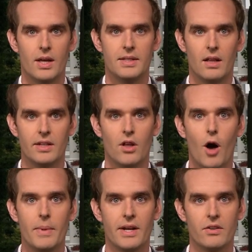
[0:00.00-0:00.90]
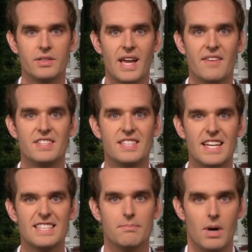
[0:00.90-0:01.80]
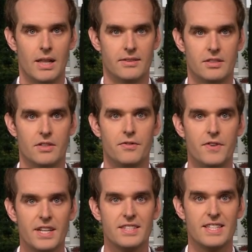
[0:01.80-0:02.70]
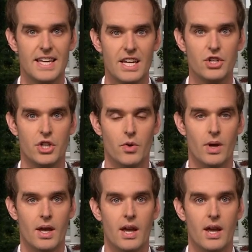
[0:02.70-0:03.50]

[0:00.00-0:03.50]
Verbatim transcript: telling lawmakers they have six months to fix the issue